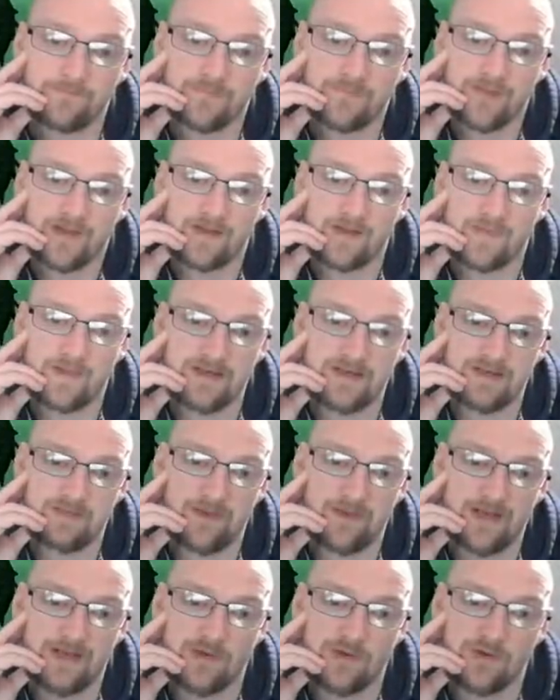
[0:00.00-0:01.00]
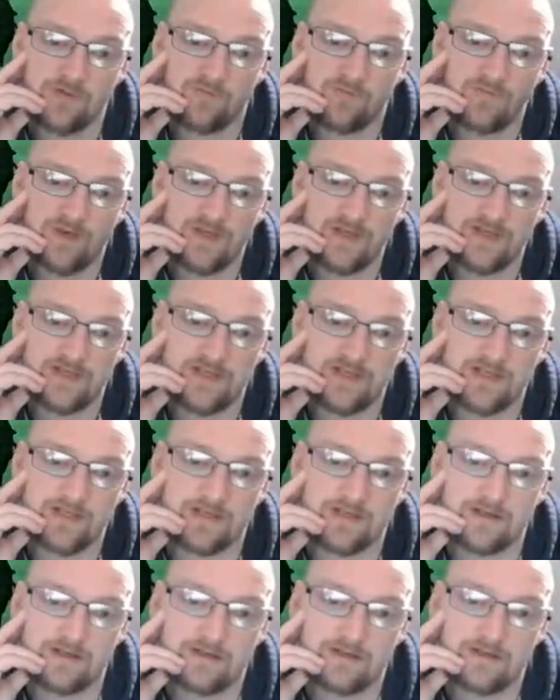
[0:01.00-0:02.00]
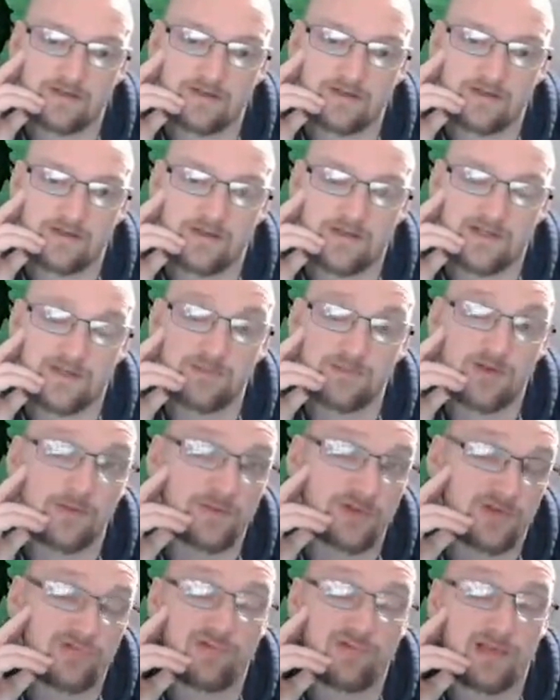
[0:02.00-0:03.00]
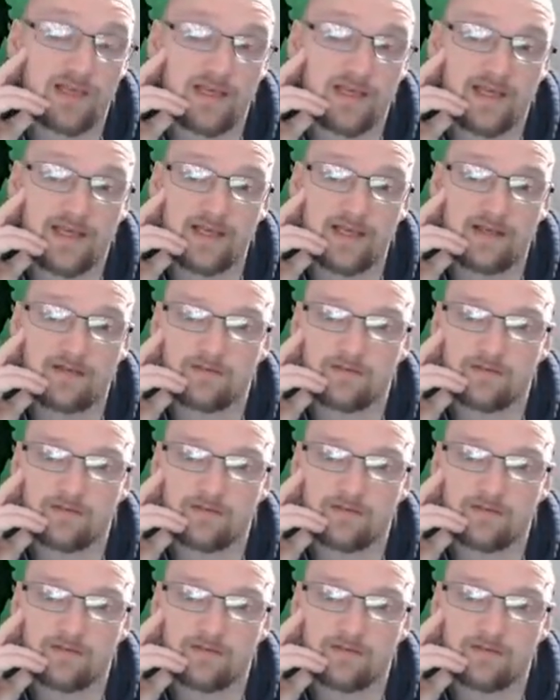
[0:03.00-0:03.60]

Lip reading: and then depending on affinity, you know, sometimes 3 key it,